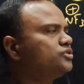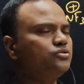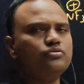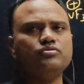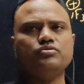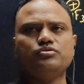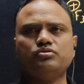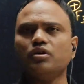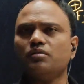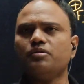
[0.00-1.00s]

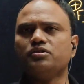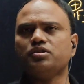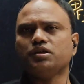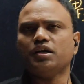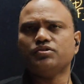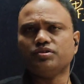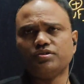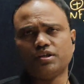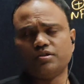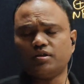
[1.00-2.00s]
ketones, carboxylic
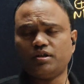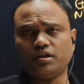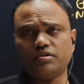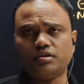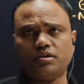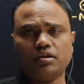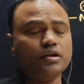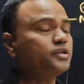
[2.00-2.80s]
acids, etc.,